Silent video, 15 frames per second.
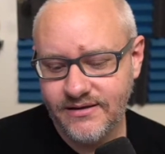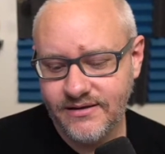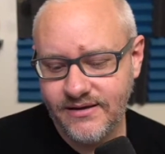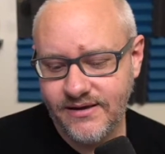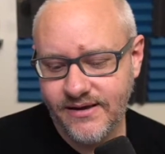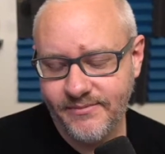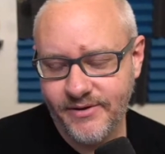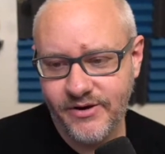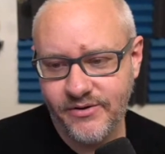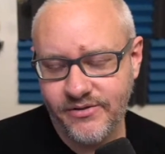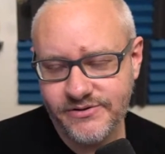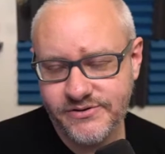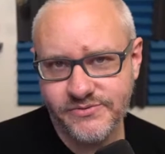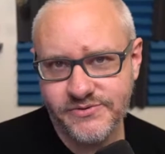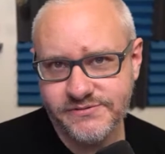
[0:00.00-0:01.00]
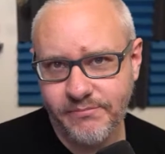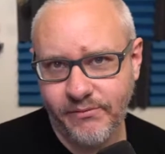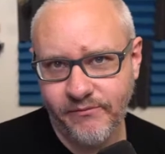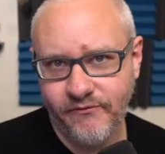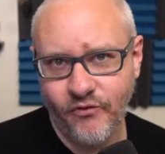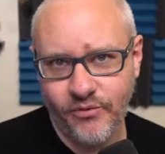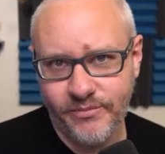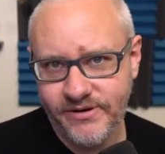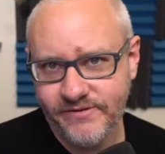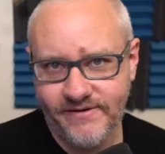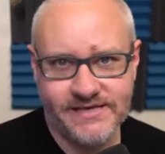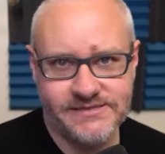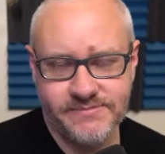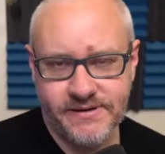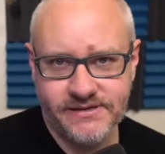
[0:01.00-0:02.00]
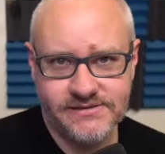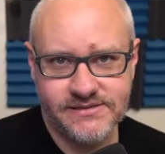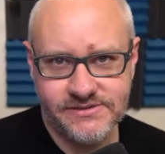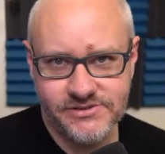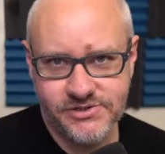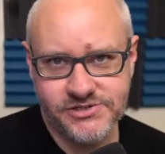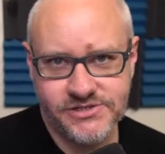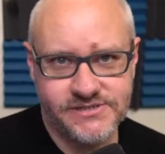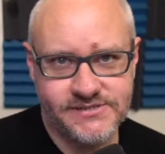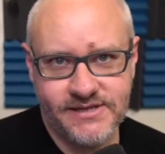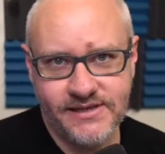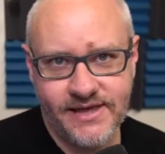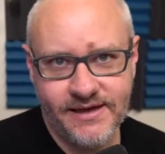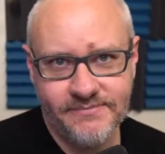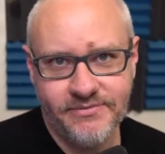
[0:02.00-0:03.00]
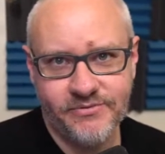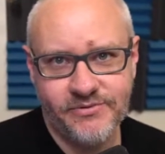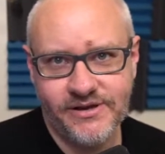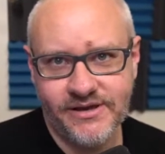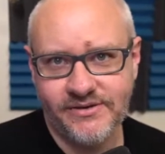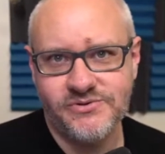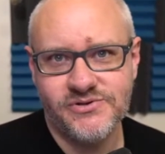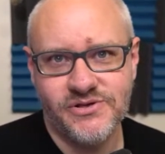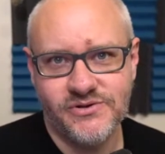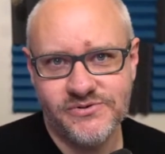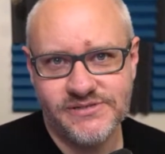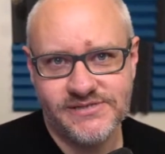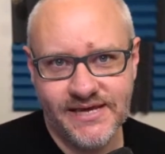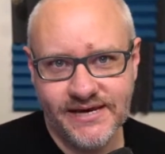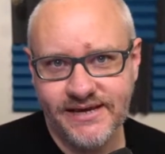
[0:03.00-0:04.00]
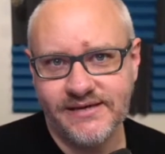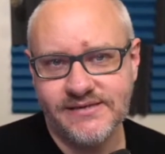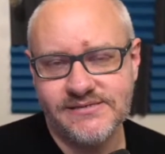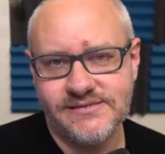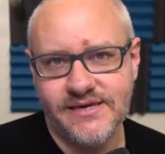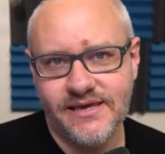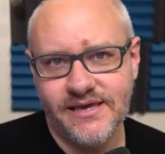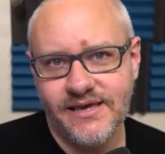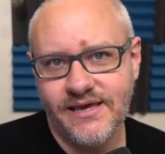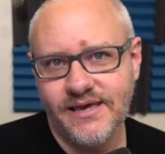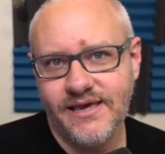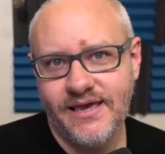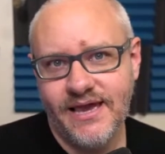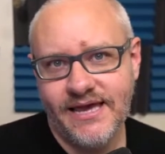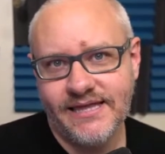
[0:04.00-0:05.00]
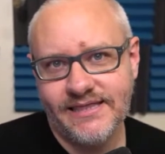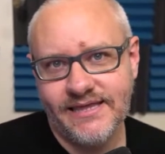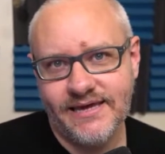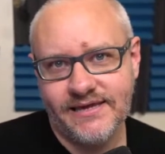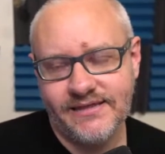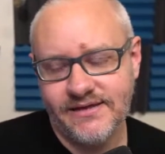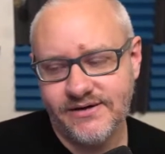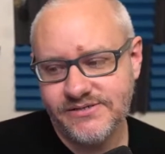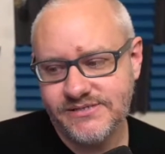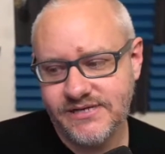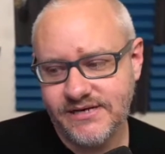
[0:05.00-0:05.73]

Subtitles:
I mean, I know there's always a performative aspect to churches a lot, but when you go to those settings and their Sunday